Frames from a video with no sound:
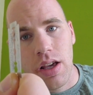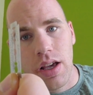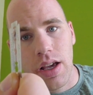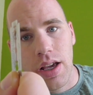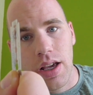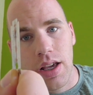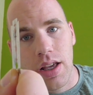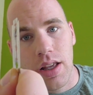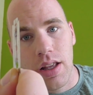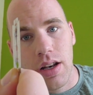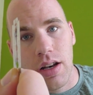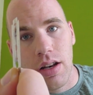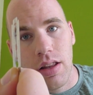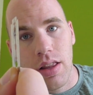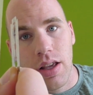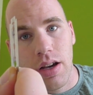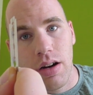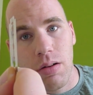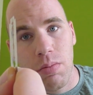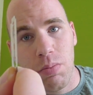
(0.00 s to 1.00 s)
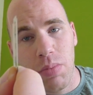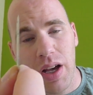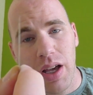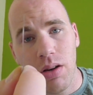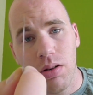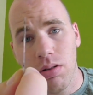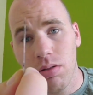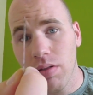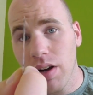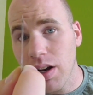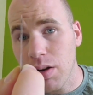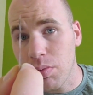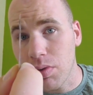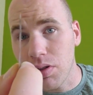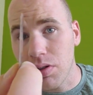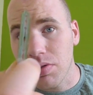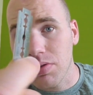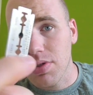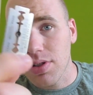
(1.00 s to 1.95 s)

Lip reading: and they are biodegradable.